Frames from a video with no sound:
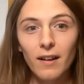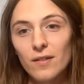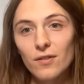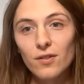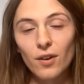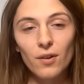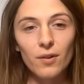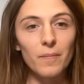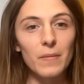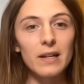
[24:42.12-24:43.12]
so
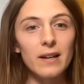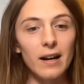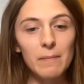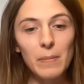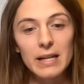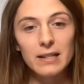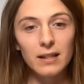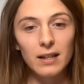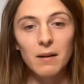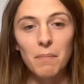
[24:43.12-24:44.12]
I basically
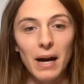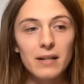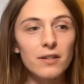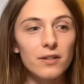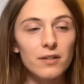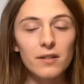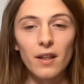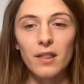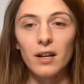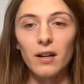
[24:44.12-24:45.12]
abandoned the
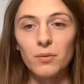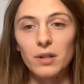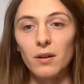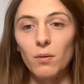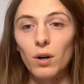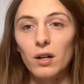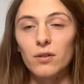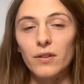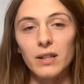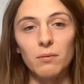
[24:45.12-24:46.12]
thing I was going to work on
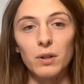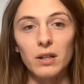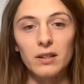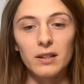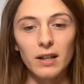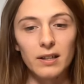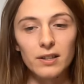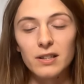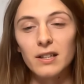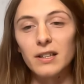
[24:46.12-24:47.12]
that week and just
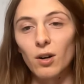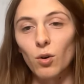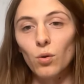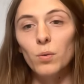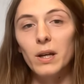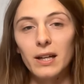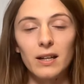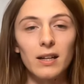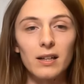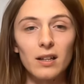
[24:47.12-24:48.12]
did that all week and
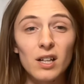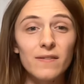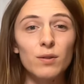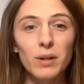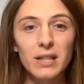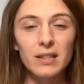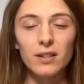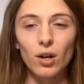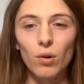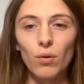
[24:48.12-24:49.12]
like live tweeted the
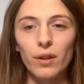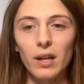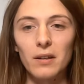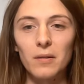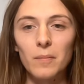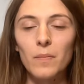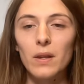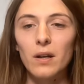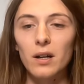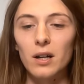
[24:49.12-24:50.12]
whole thing.
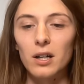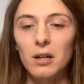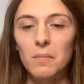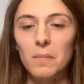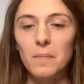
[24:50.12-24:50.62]
Um,